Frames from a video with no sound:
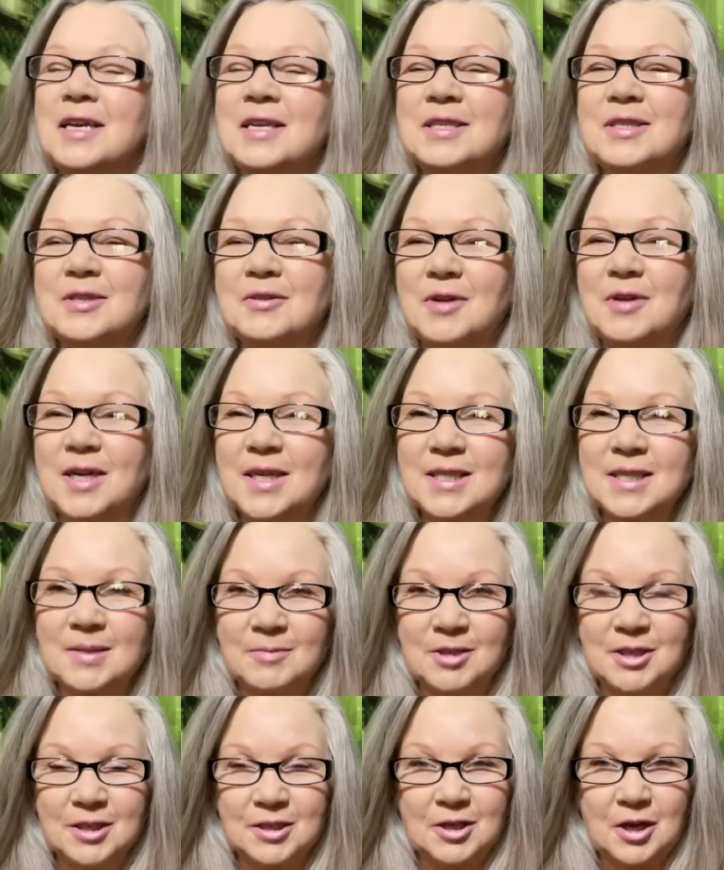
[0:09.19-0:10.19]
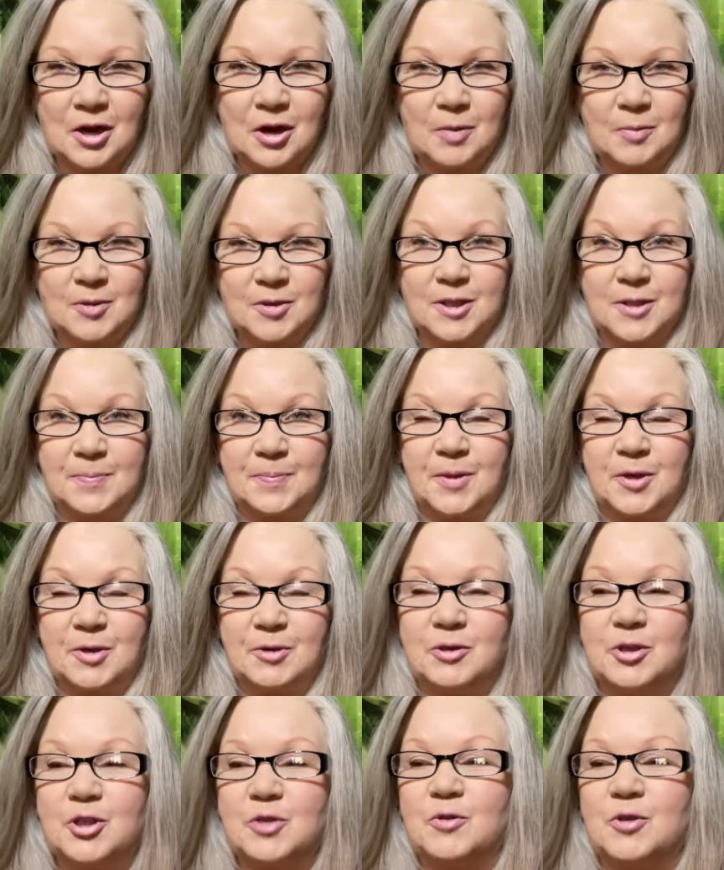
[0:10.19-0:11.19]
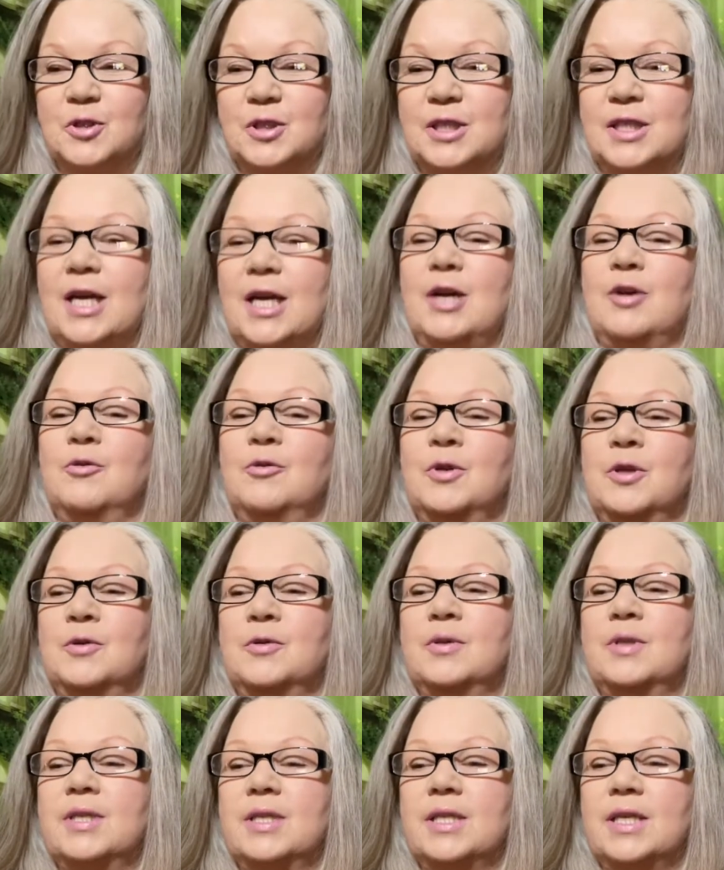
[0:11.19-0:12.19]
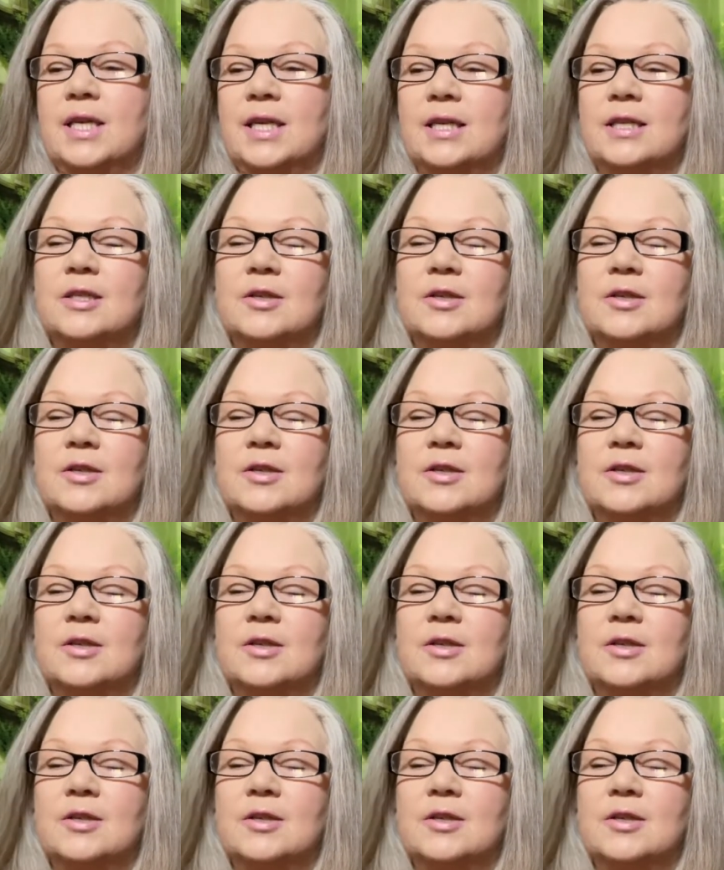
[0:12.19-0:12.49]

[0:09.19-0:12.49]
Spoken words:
So guys, I'm going to talk about spiritual downloads today.